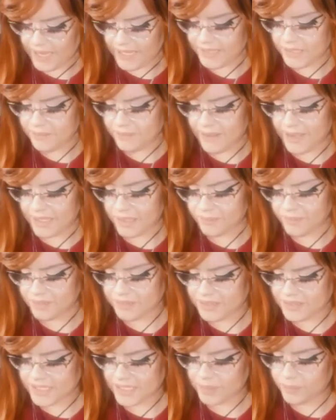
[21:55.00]
At the bottom
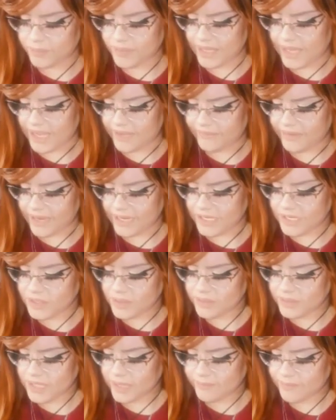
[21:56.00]
on the deck we have, I
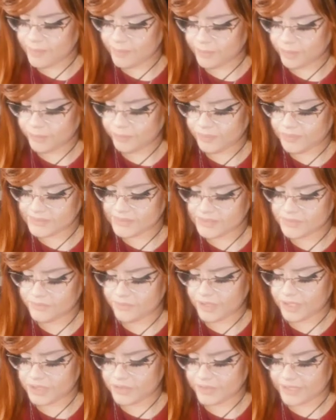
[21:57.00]
know that my purpose is
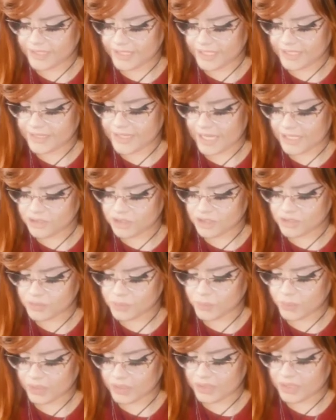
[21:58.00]
far greater than just
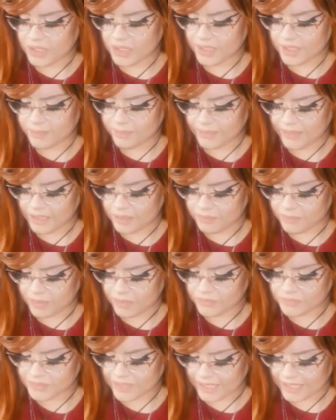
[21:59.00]
working and paying
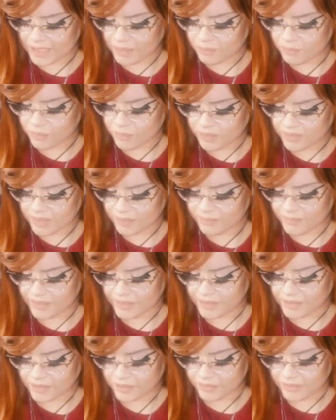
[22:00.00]
bills. I am more than my
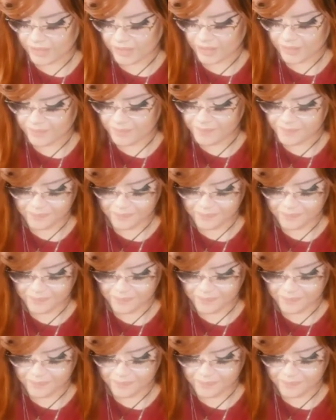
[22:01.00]
career.